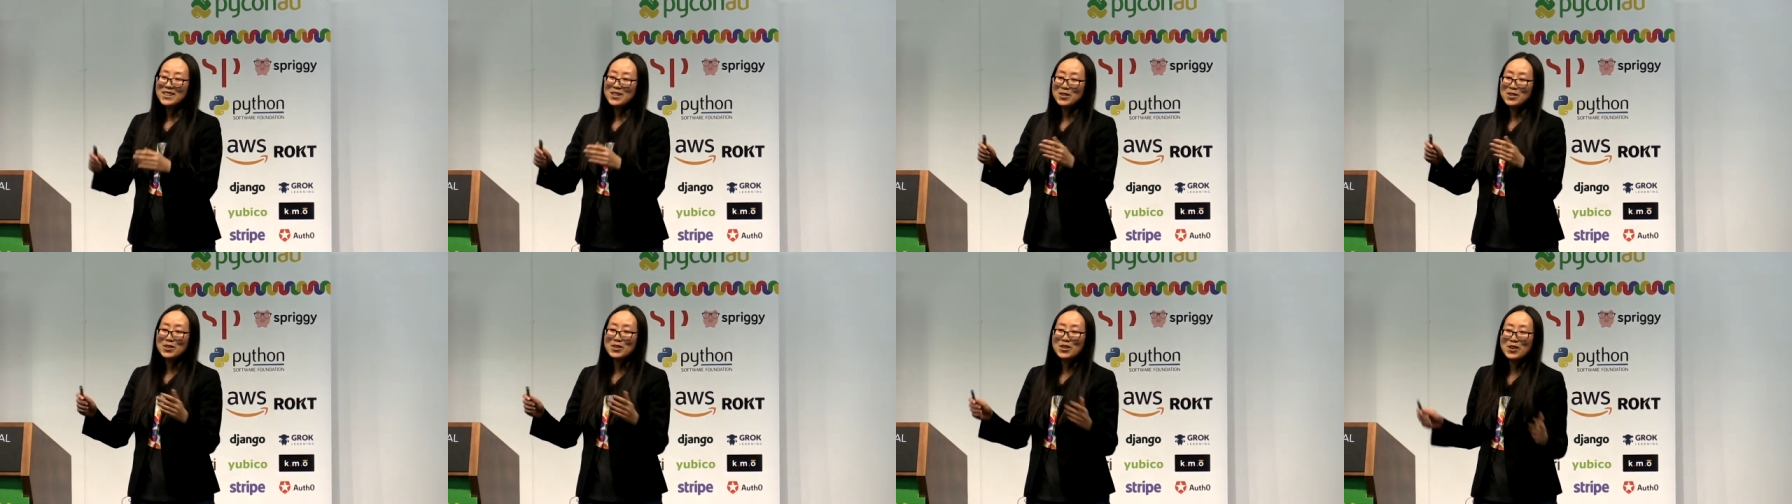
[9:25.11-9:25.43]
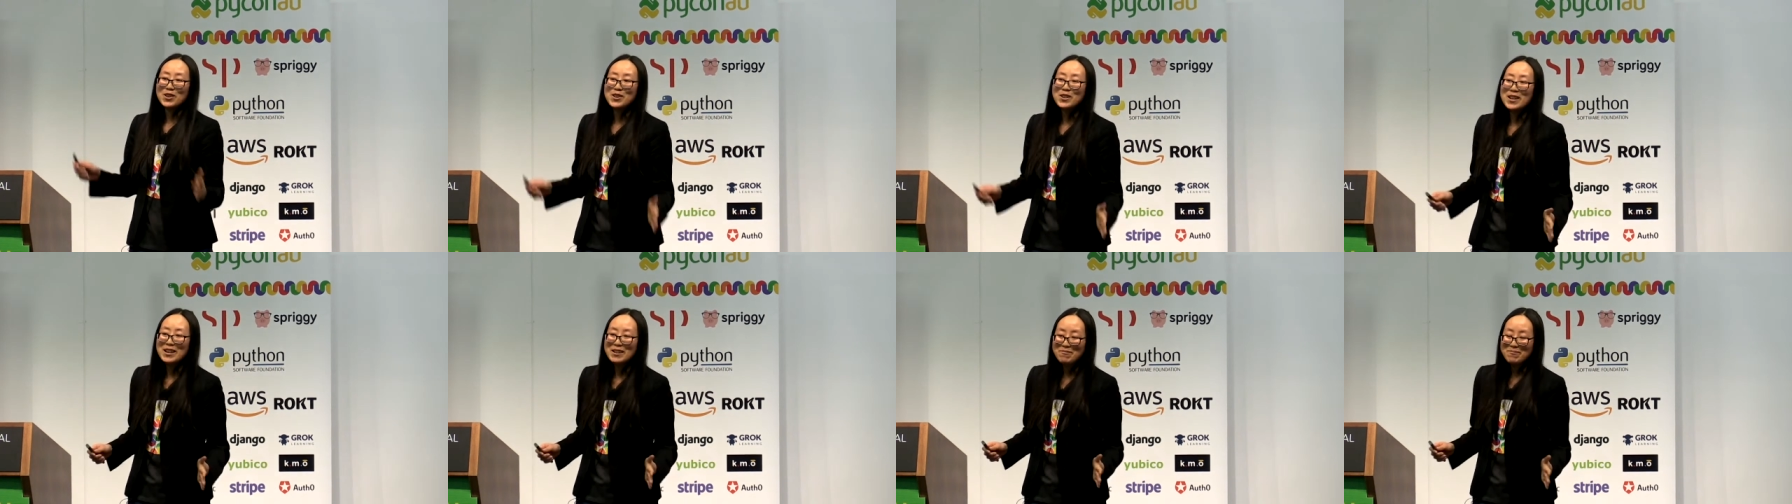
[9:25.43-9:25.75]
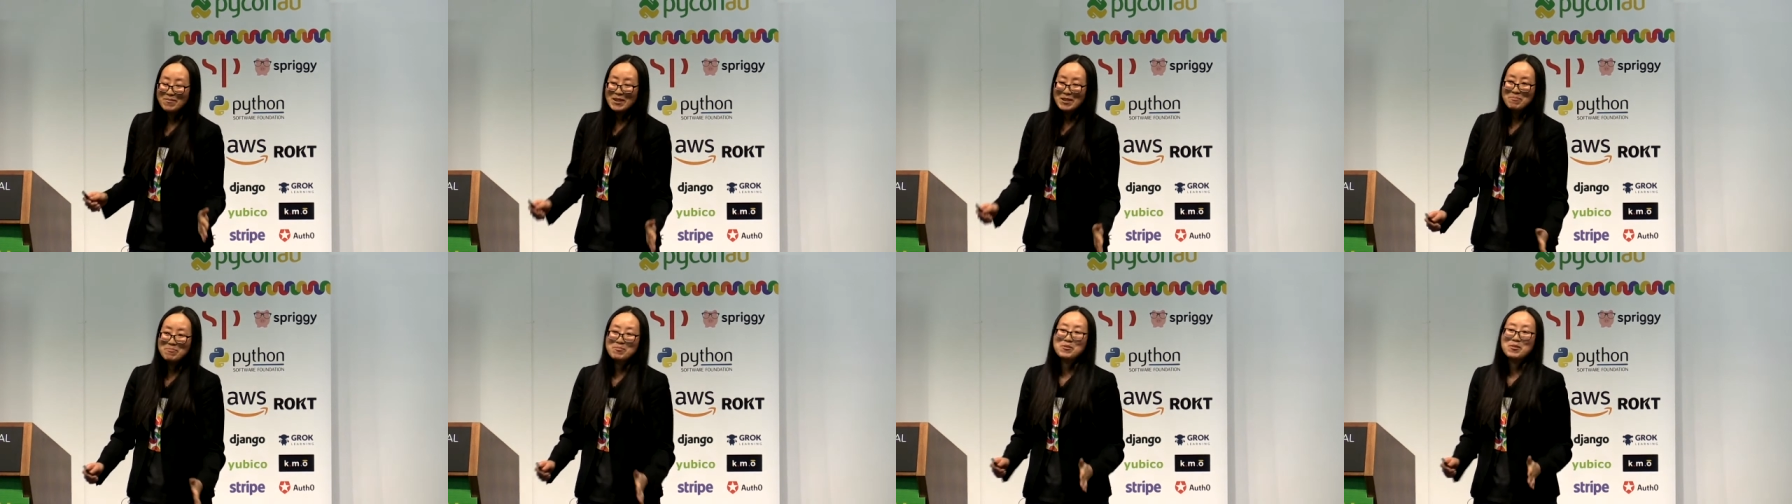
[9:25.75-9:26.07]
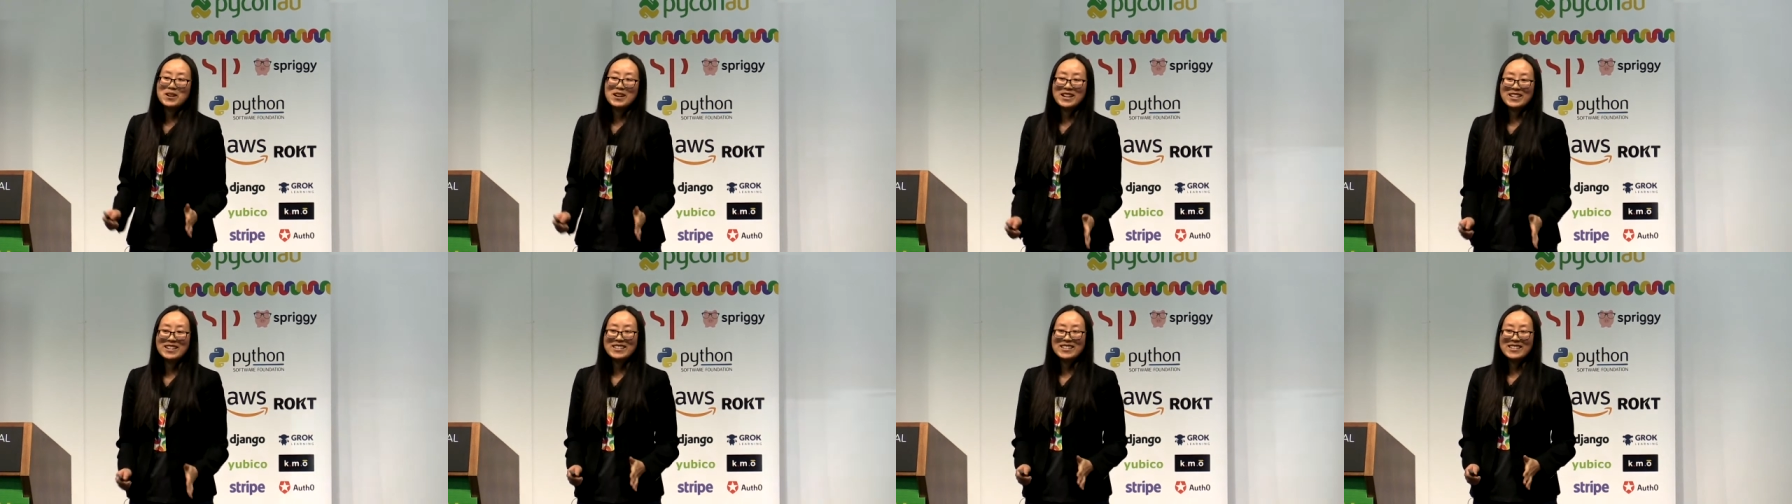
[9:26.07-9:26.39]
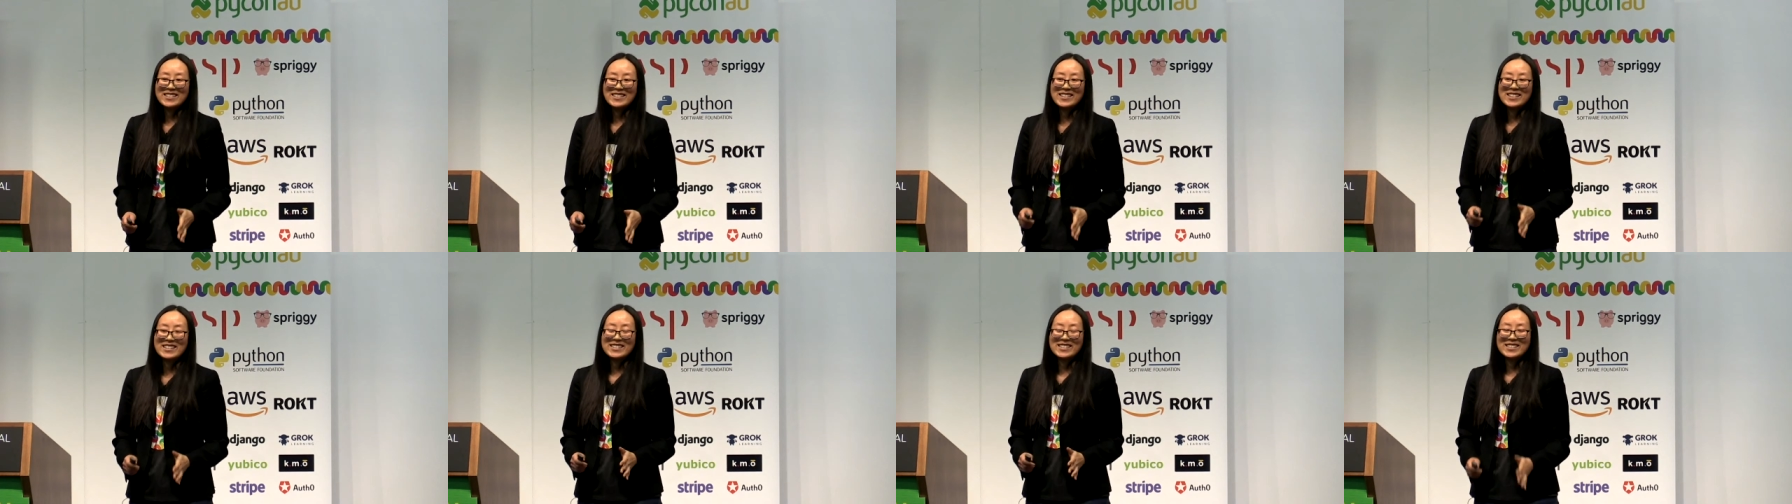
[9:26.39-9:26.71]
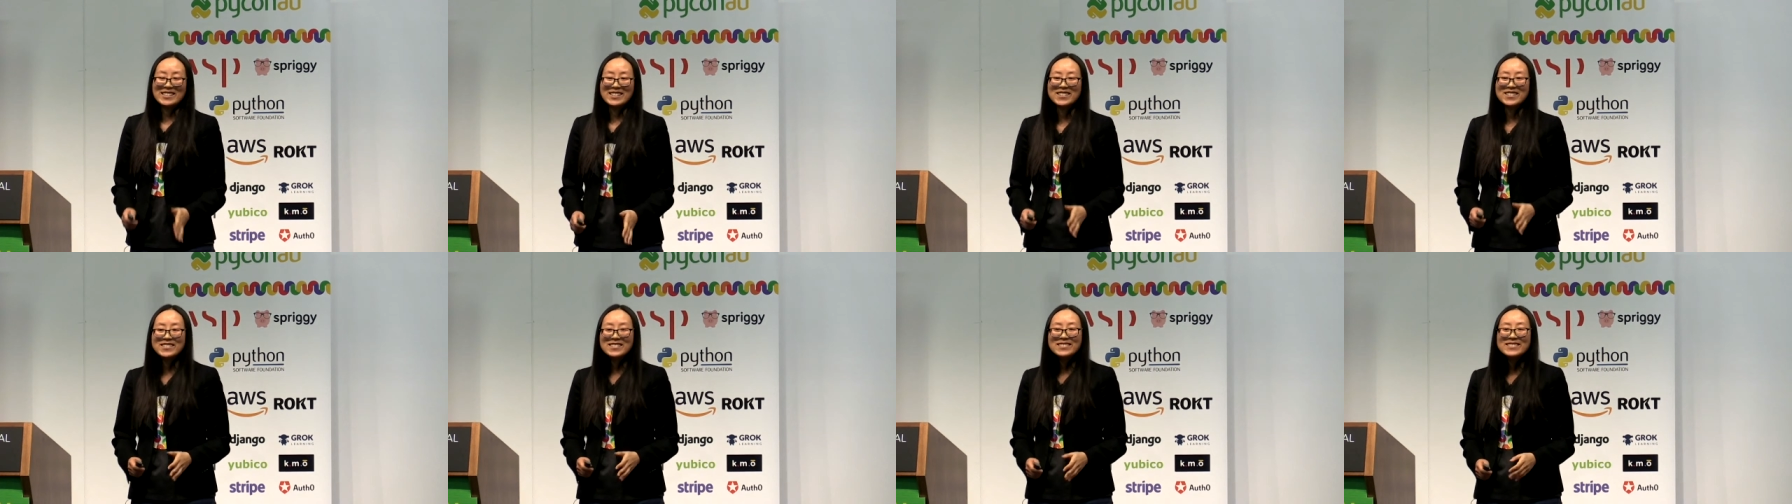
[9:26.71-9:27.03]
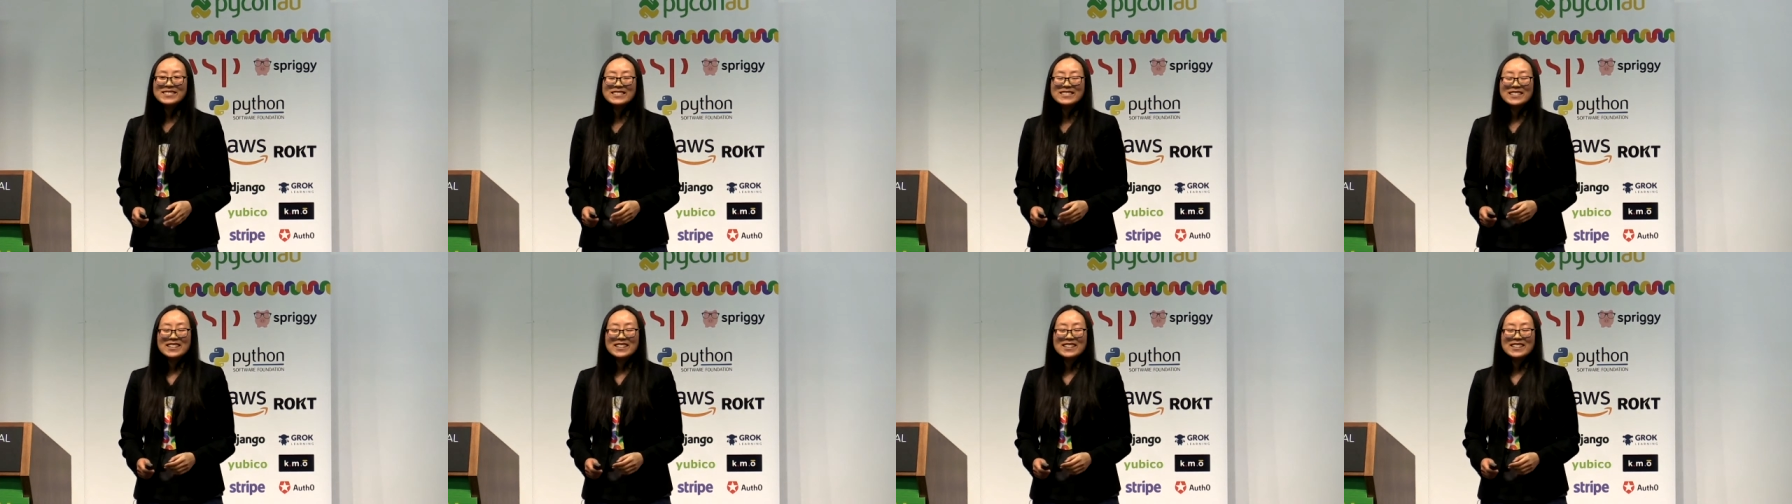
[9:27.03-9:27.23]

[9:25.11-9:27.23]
you don't have people heckling at you.